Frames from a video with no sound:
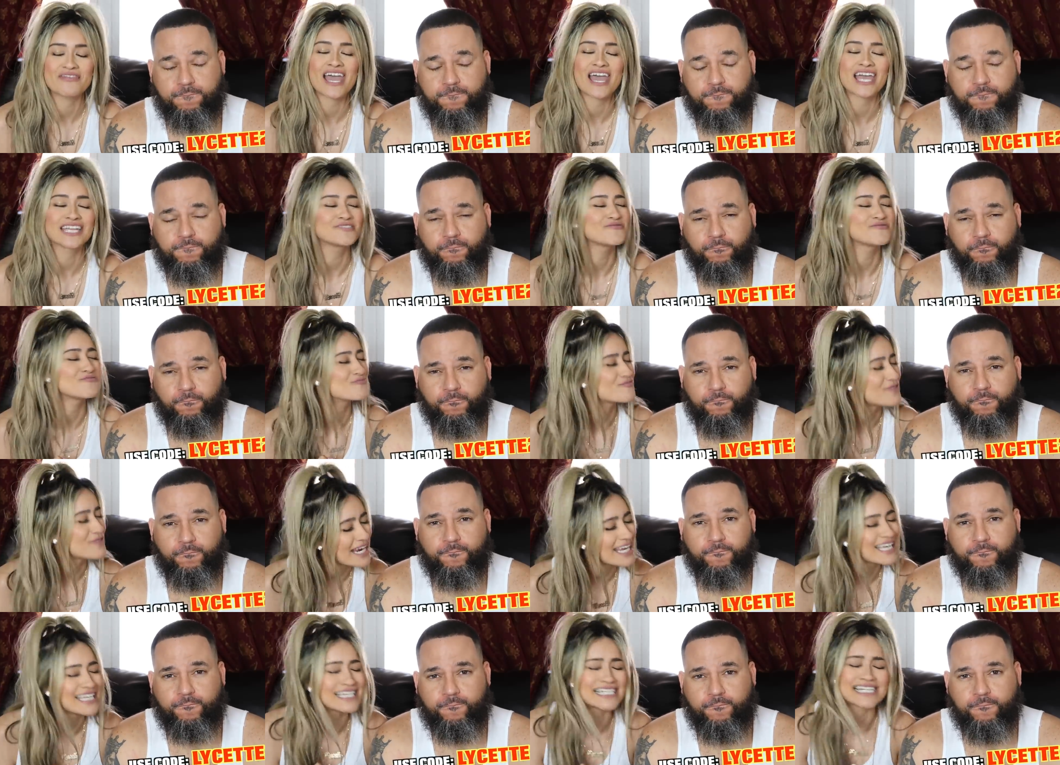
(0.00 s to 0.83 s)
Speaker 1: That's
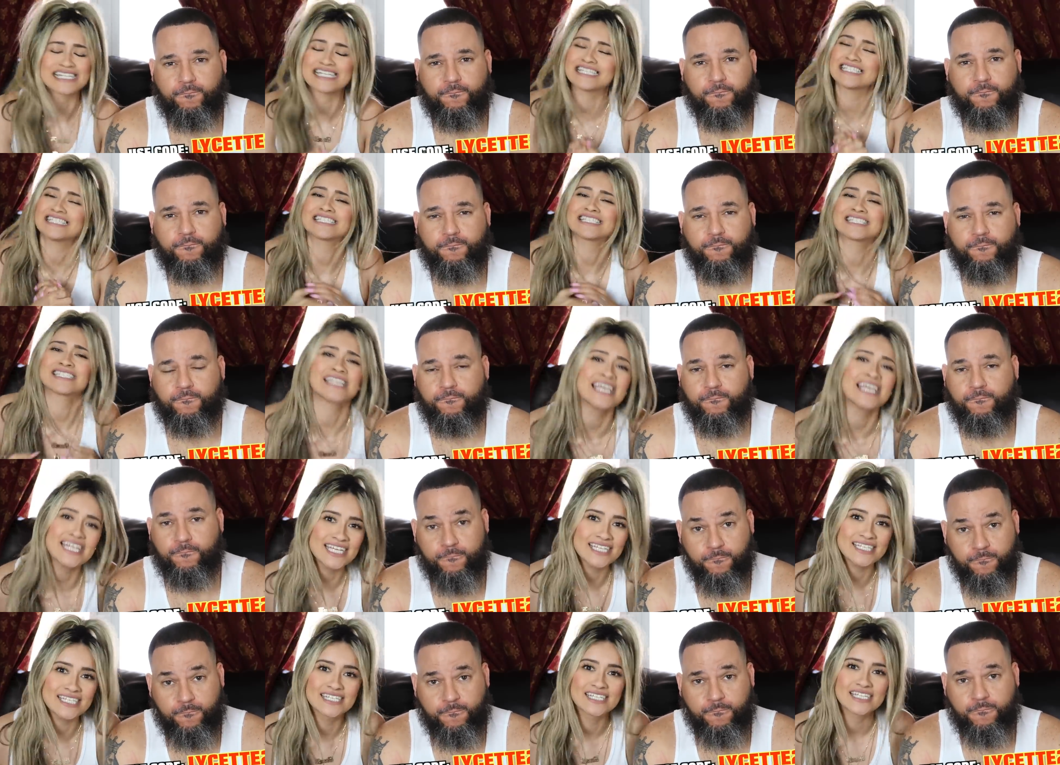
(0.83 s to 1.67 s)
right, I
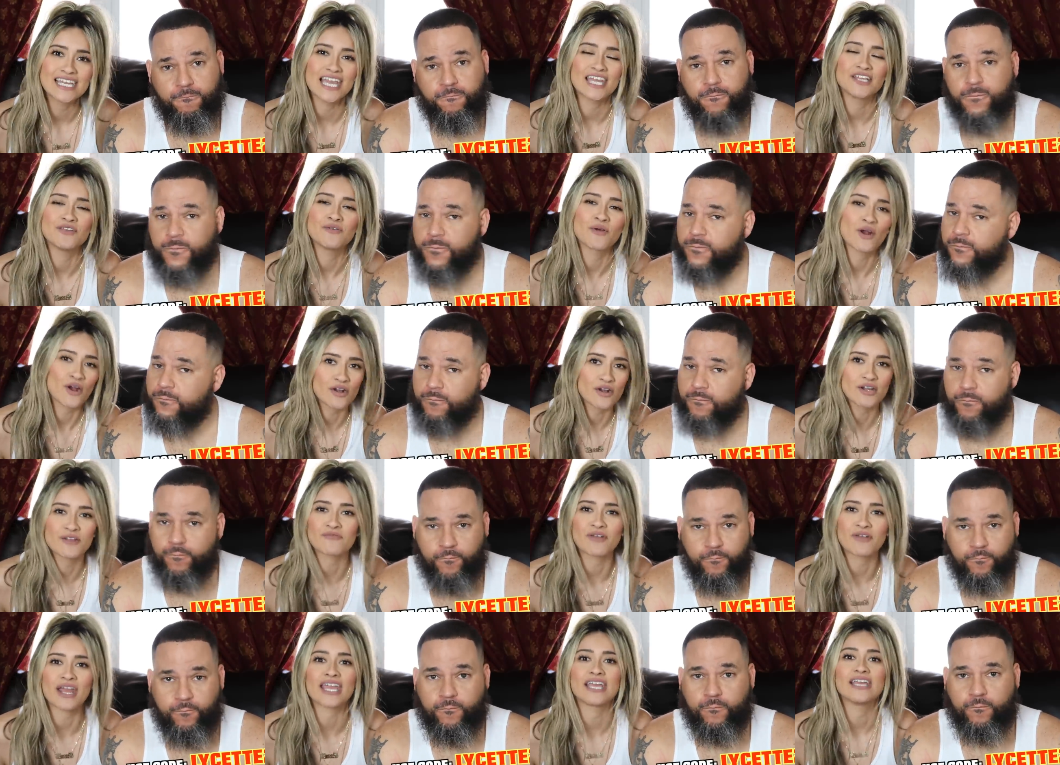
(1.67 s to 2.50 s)
said it and you heard
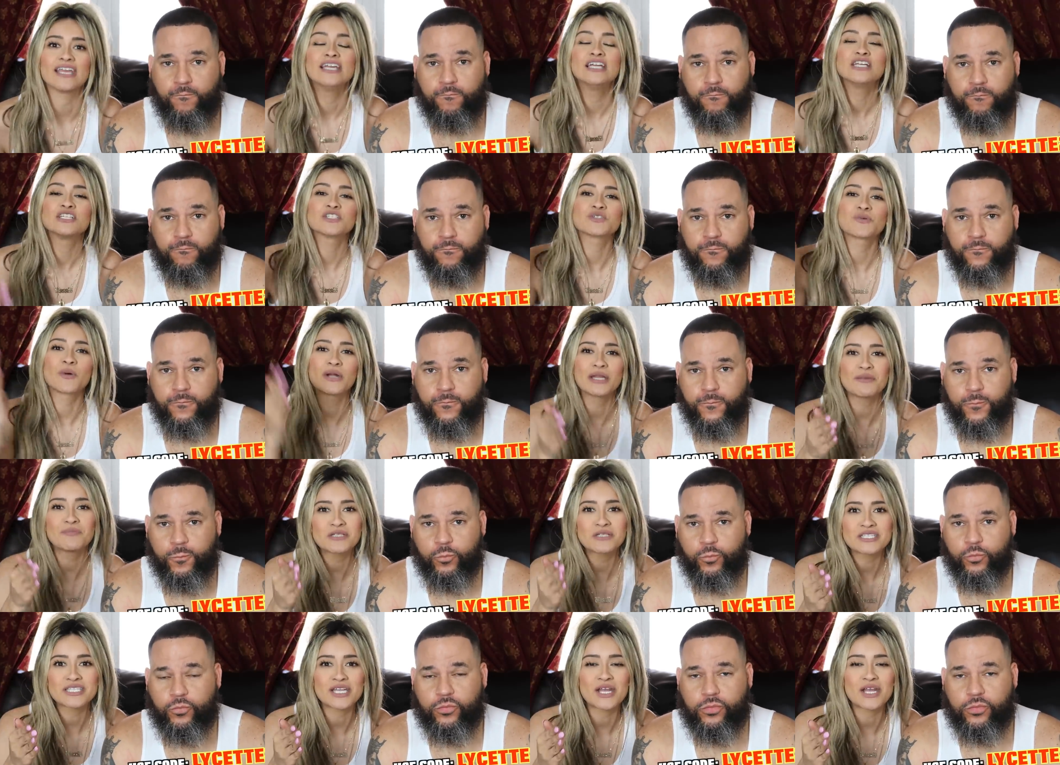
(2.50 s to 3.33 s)
it right.
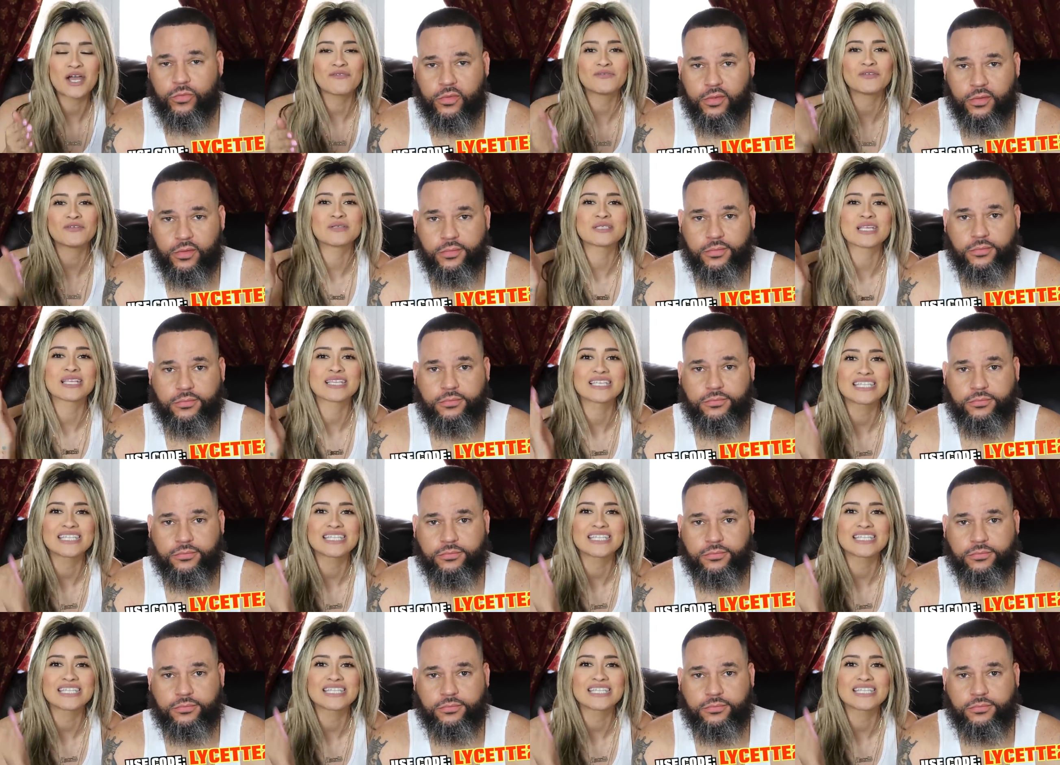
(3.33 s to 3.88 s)
20% off using